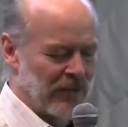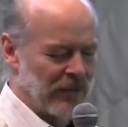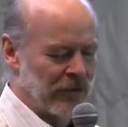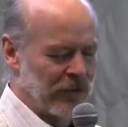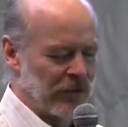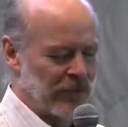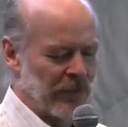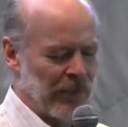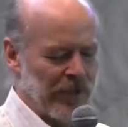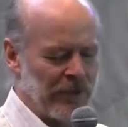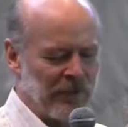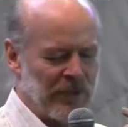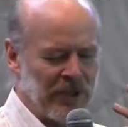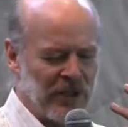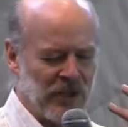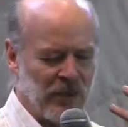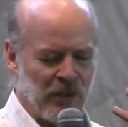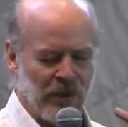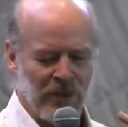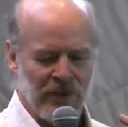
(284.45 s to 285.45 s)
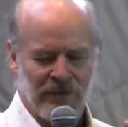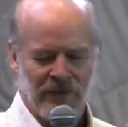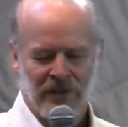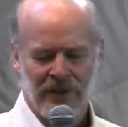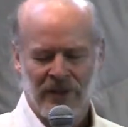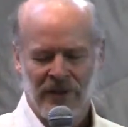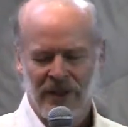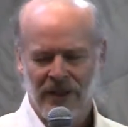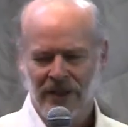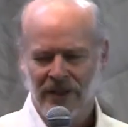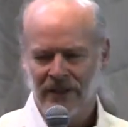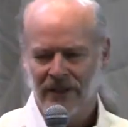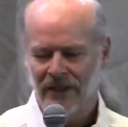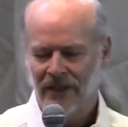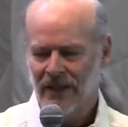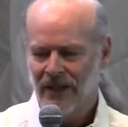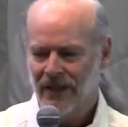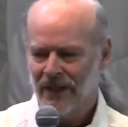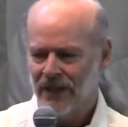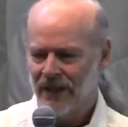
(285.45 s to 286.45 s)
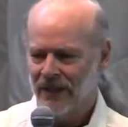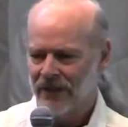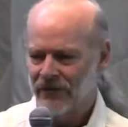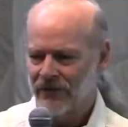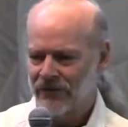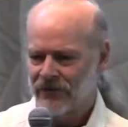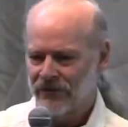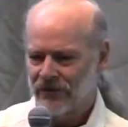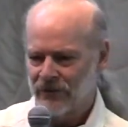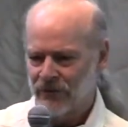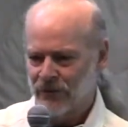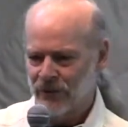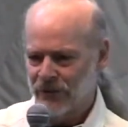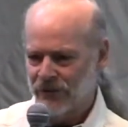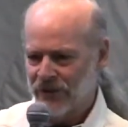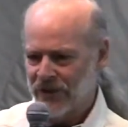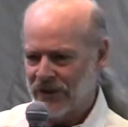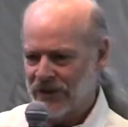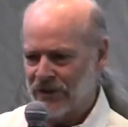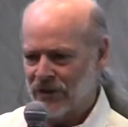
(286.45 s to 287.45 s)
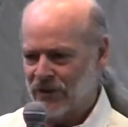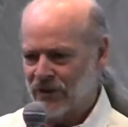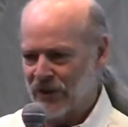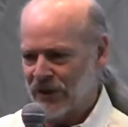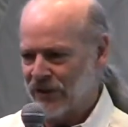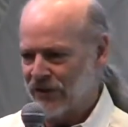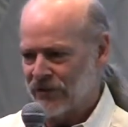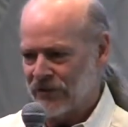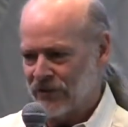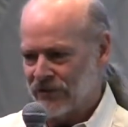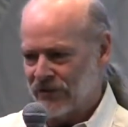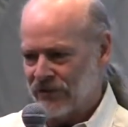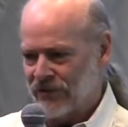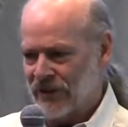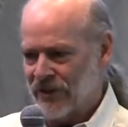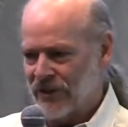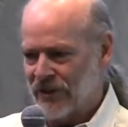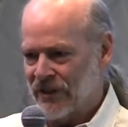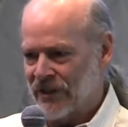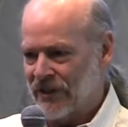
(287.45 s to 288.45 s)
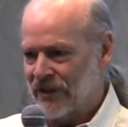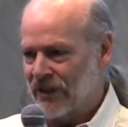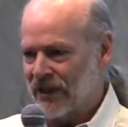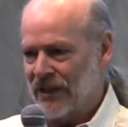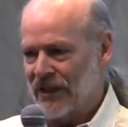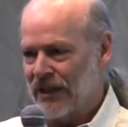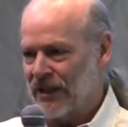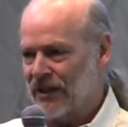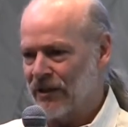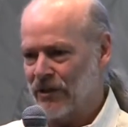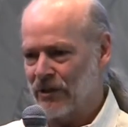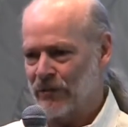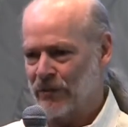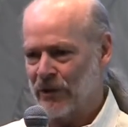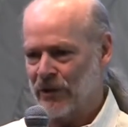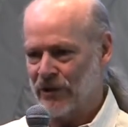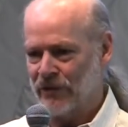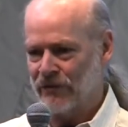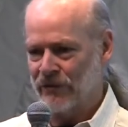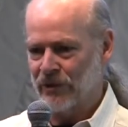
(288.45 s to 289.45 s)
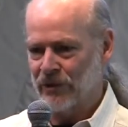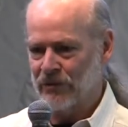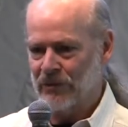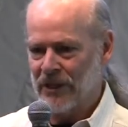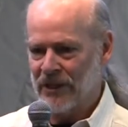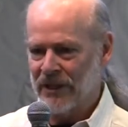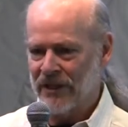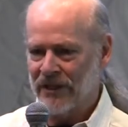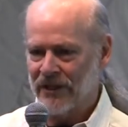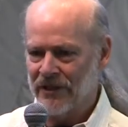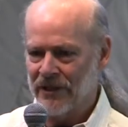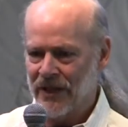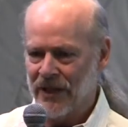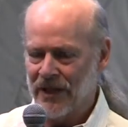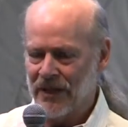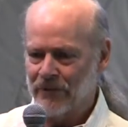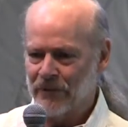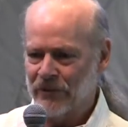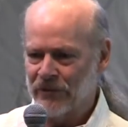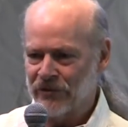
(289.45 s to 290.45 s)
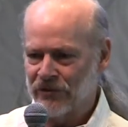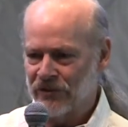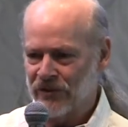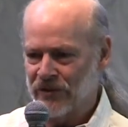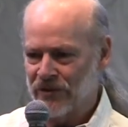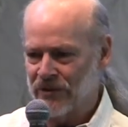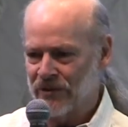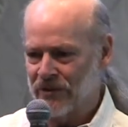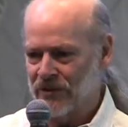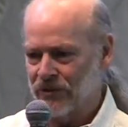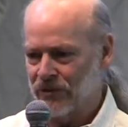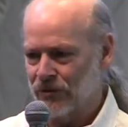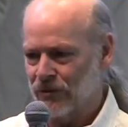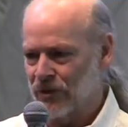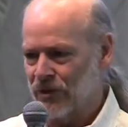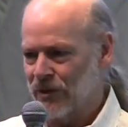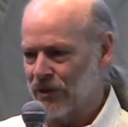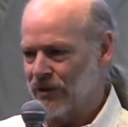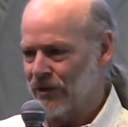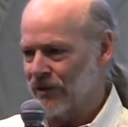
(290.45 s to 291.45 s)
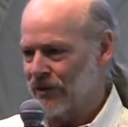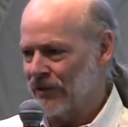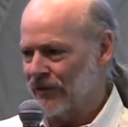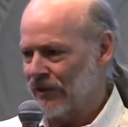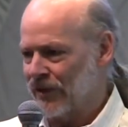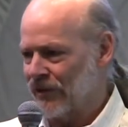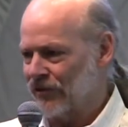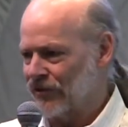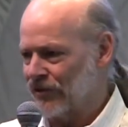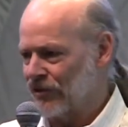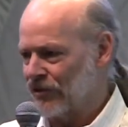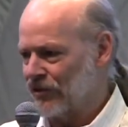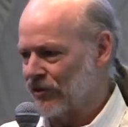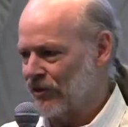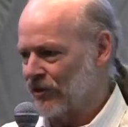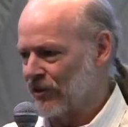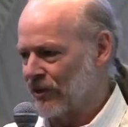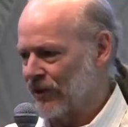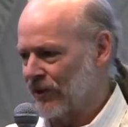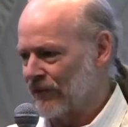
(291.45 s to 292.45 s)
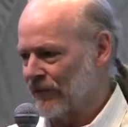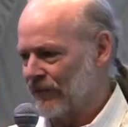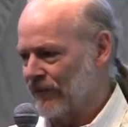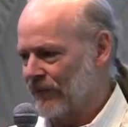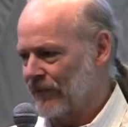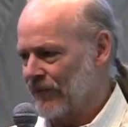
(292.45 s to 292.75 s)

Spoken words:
just by being aware of the neck and the hands will take you into feeling any other part of your body that happens to draw your attention to it.